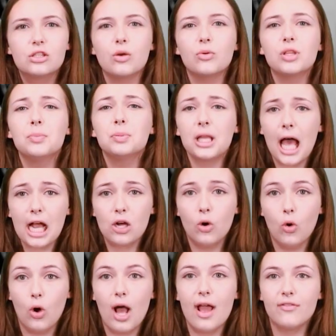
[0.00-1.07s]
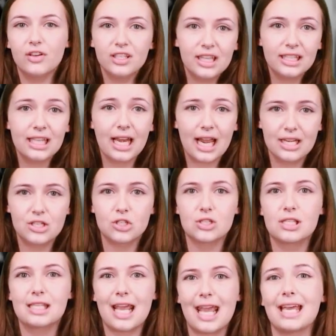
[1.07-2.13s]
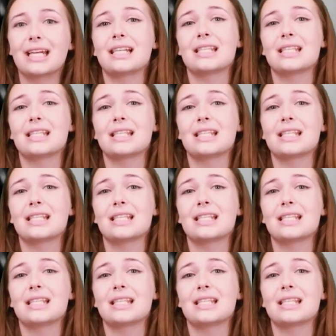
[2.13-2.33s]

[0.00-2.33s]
So with a black hole, everything that enters can't